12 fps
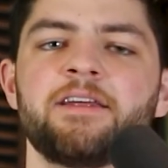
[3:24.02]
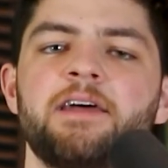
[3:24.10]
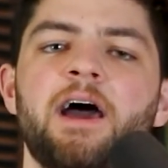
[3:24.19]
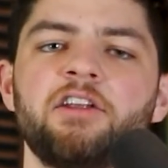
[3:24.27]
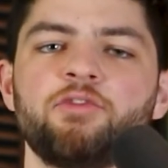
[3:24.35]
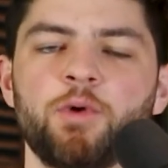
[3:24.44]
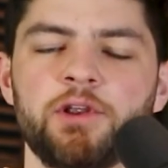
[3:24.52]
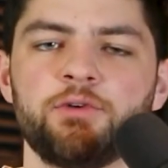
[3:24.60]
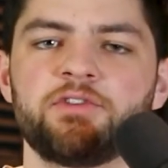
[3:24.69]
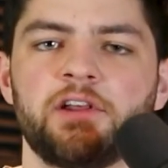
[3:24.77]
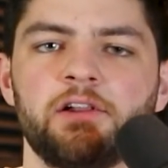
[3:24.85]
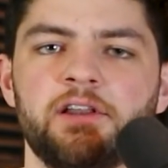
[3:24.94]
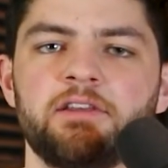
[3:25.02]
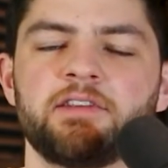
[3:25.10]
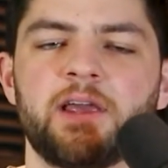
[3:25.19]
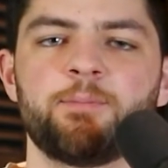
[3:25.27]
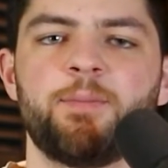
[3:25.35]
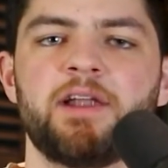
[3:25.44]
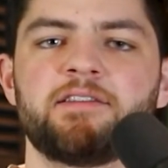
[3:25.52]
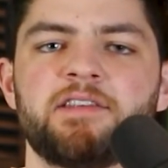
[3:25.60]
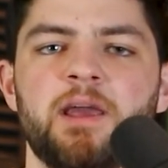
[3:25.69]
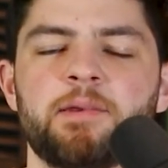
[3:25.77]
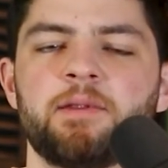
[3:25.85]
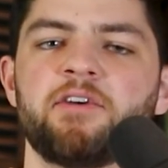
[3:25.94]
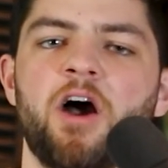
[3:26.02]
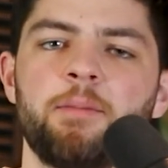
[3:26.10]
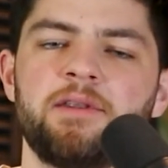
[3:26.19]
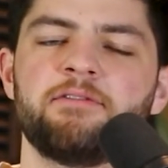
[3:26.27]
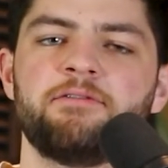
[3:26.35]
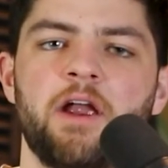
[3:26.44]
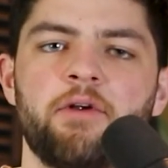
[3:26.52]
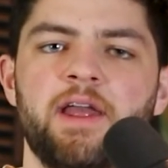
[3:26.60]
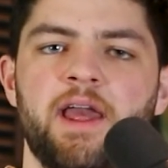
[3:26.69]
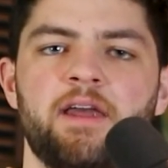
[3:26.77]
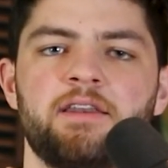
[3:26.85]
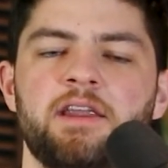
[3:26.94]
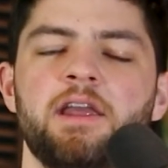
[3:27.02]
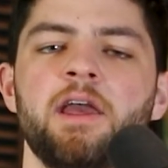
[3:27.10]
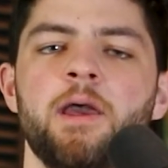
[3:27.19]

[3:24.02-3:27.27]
That is where utilities like Betstamp can come in very handy.